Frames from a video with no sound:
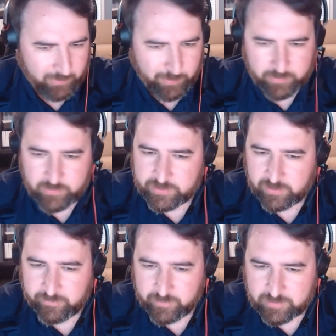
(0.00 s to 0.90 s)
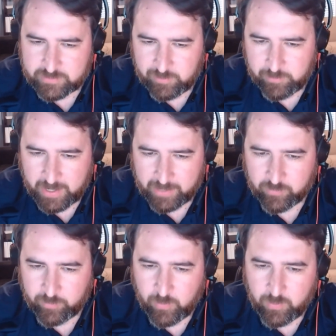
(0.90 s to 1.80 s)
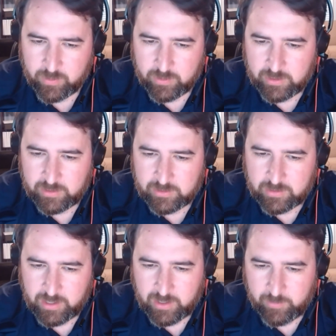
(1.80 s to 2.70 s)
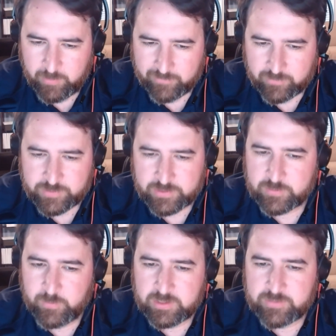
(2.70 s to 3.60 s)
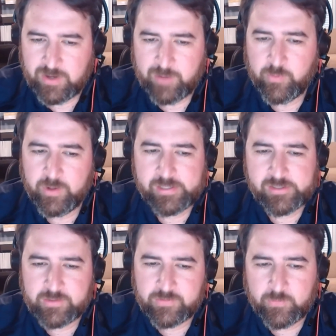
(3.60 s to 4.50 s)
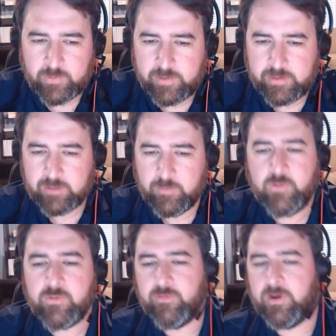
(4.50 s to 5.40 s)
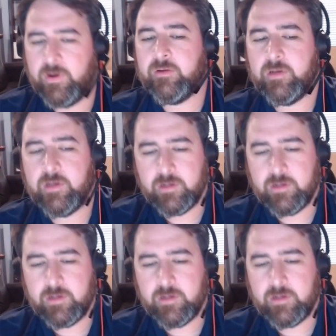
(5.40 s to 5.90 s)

We produced our first impact report after 6 months of operations, where I think most of our